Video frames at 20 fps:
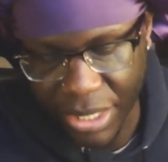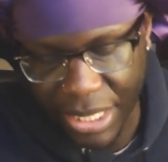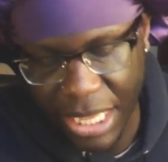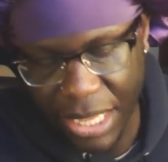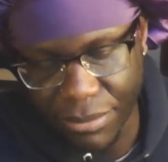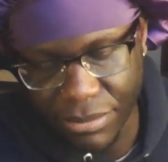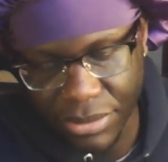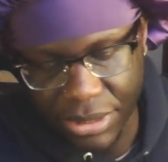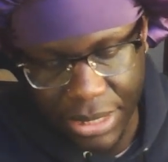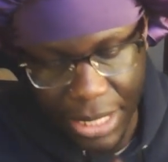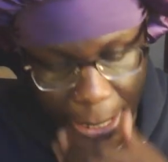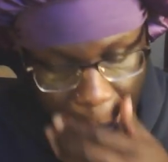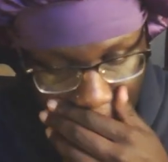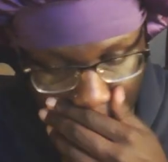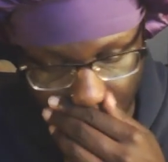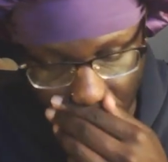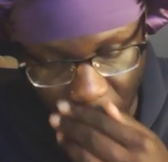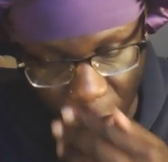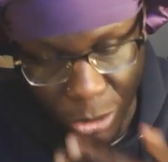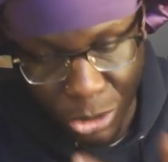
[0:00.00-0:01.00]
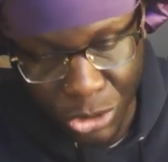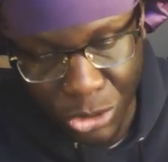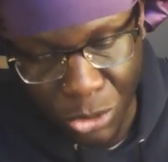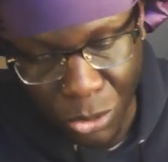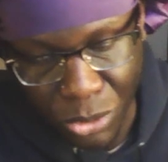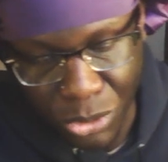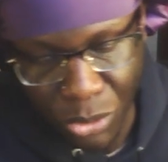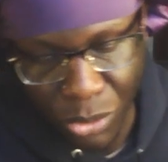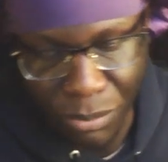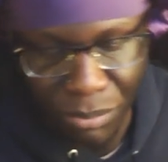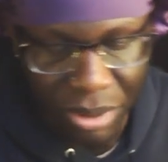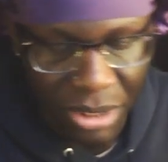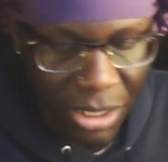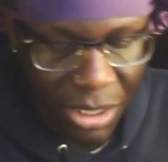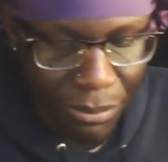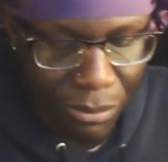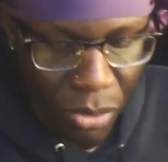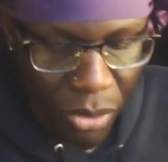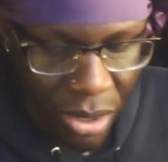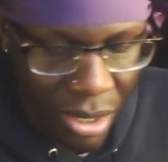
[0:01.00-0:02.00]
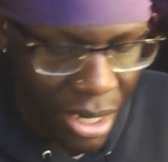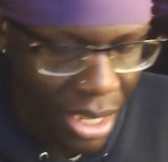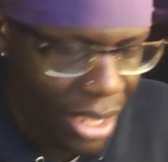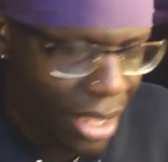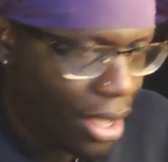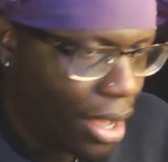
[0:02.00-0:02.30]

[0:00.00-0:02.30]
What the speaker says: games like Dark Souls or Bloodborne?